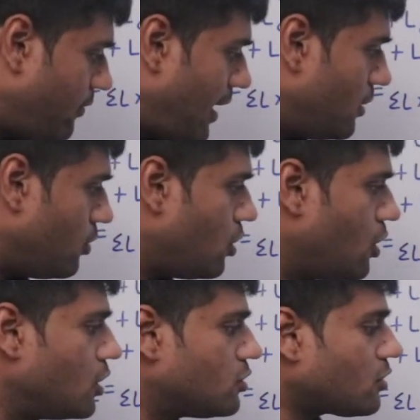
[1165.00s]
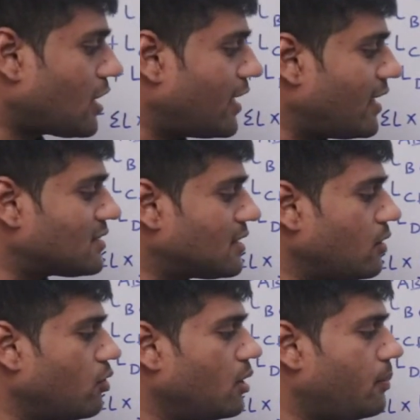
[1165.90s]
value, so correction
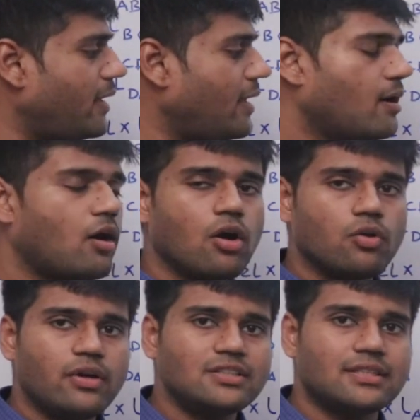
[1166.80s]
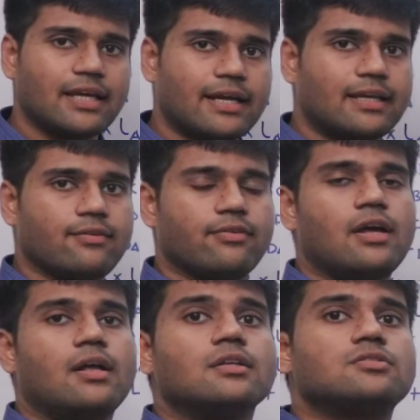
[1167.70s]
will be always negative.
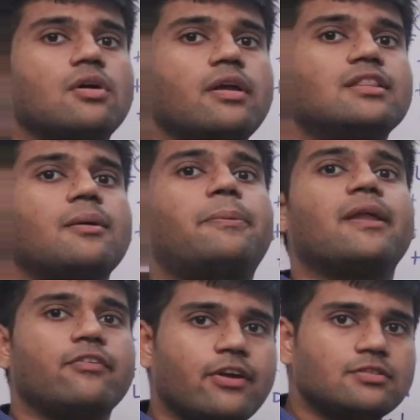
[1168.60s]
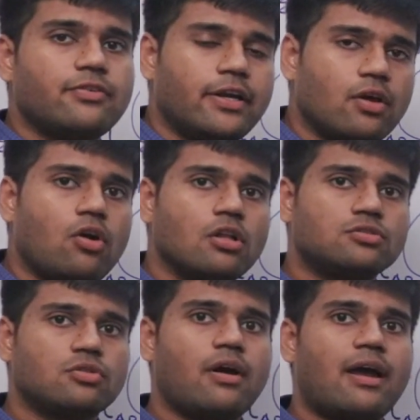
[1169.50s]
So in the previous video
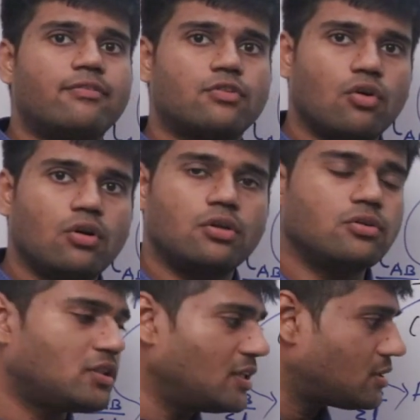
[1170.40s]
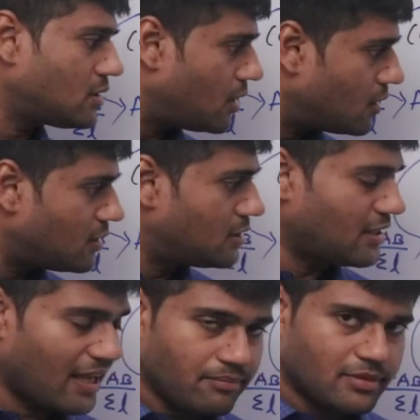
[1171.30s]
also I have told you this
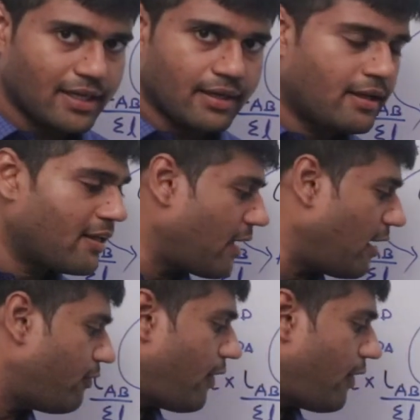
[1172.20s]
same thing. If